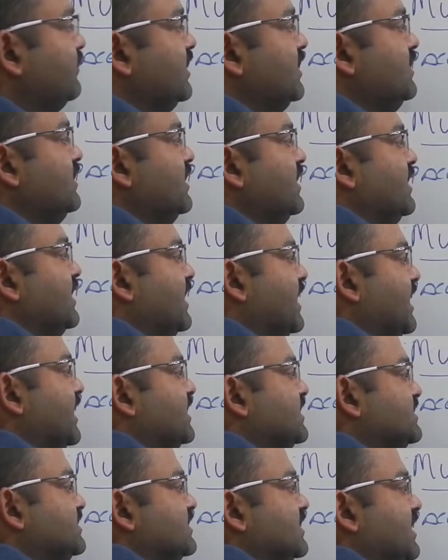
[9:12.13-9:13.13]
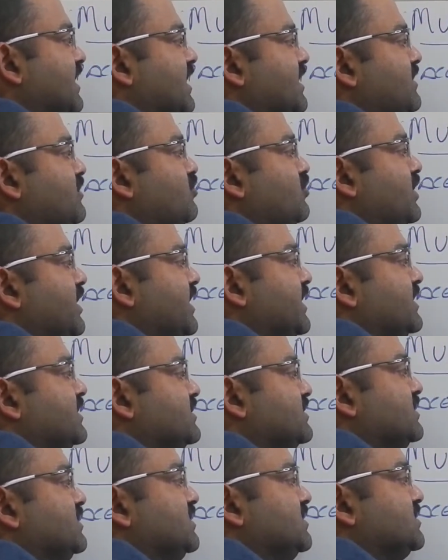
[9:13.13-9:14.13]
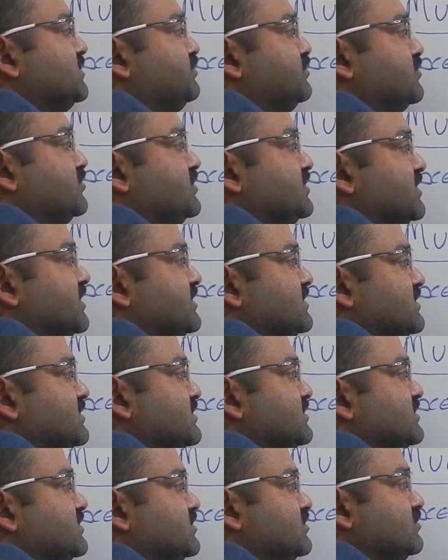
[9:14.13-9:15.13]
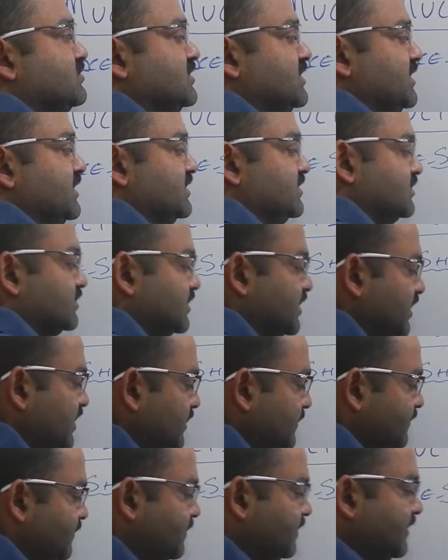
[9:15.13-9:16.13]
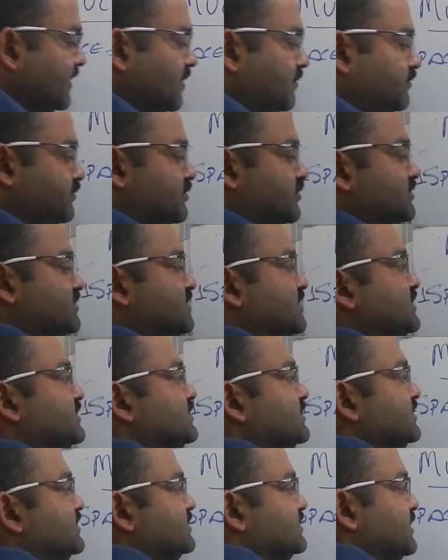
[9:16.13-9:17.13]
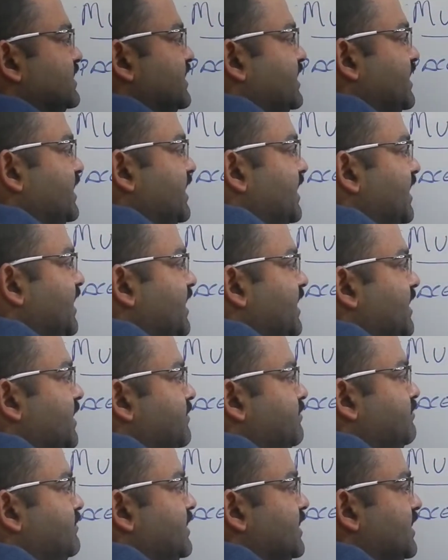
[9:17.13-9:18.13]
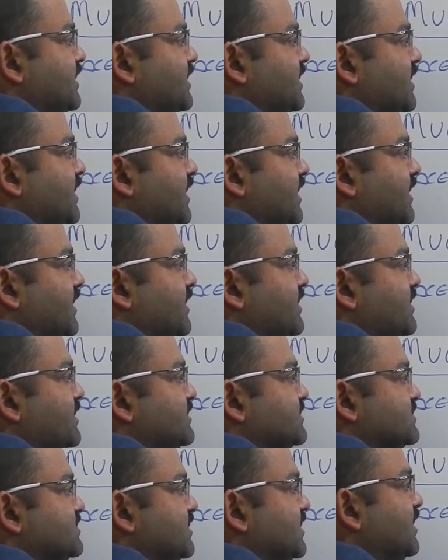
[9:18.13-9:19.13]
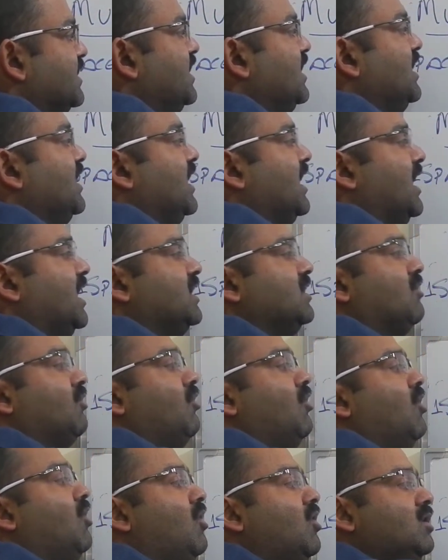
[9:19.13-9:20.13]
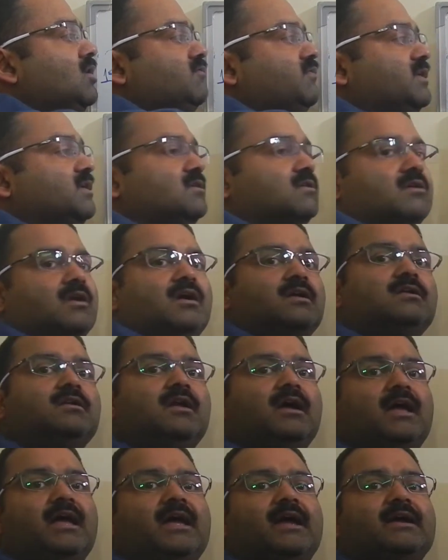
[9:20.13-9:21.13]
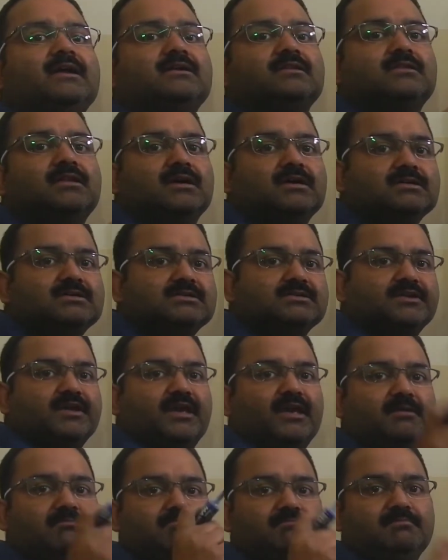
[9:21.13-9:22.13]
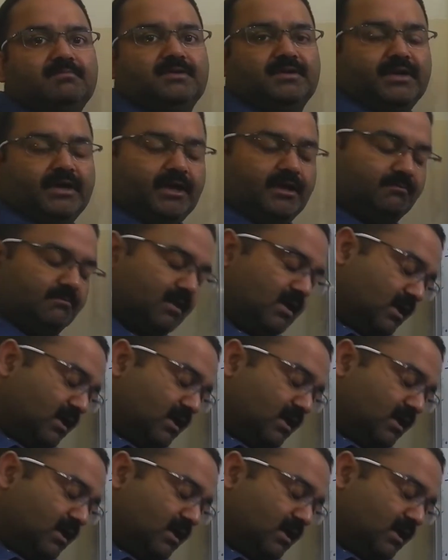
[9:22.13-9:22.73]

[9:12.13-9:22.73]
will allocate these processors to these three processors A, B and C, and all will run at the same time.